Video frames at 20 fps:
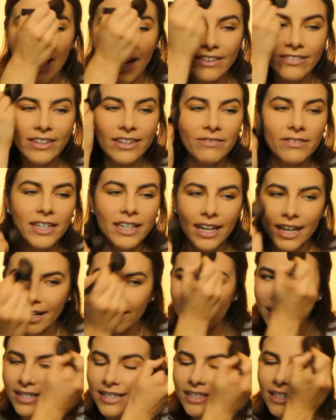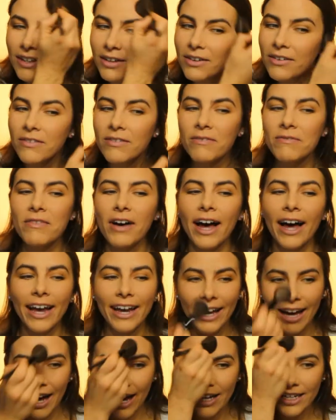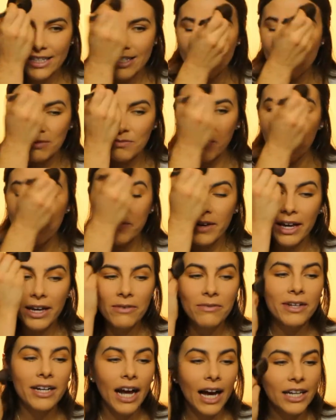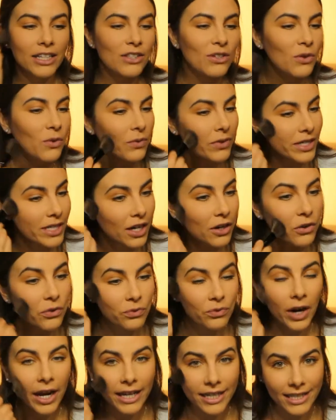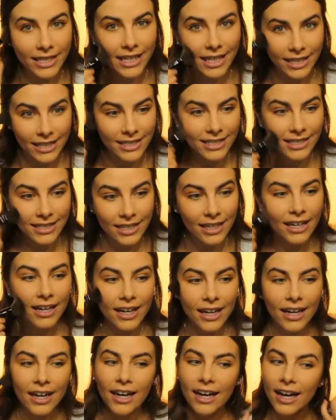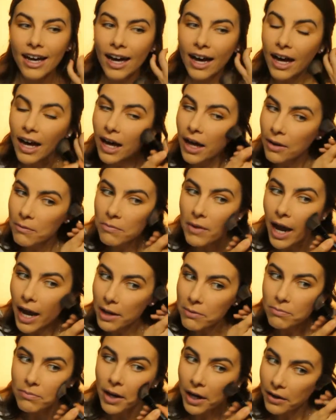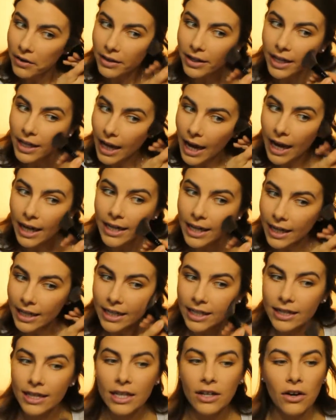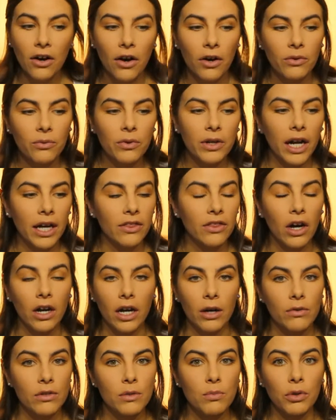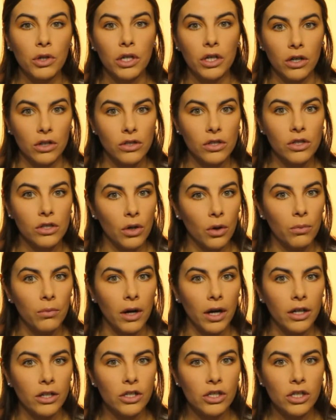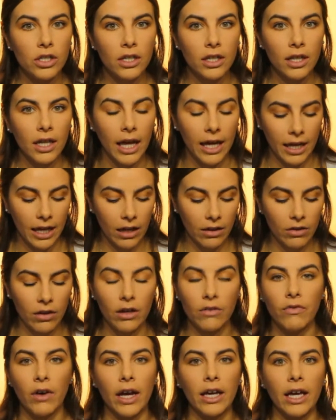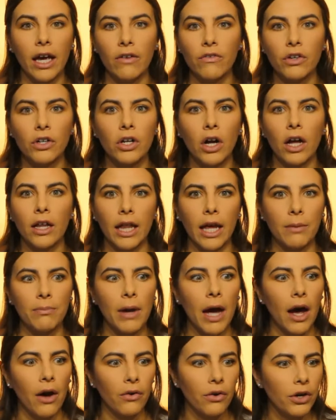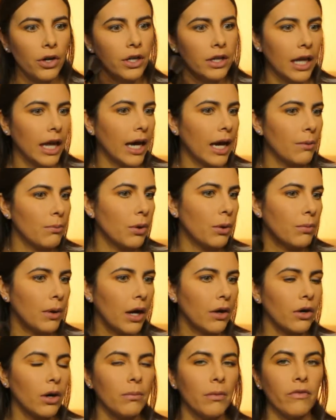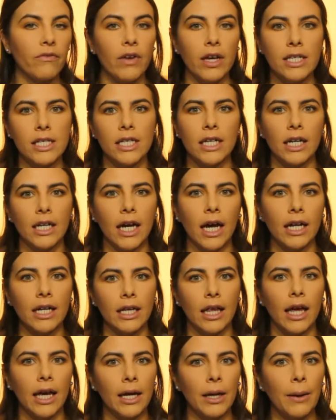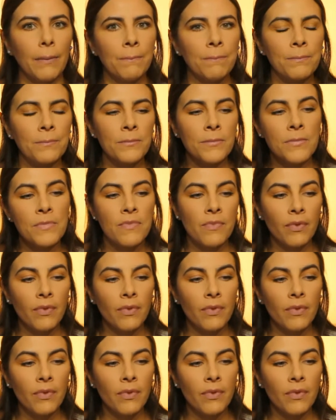I'm laughing because my makeup in high school was horrendous. I barely had anything on when I thought I was putting on so much. Like if I ever got like powder, and like I put powder on my face and it kind of like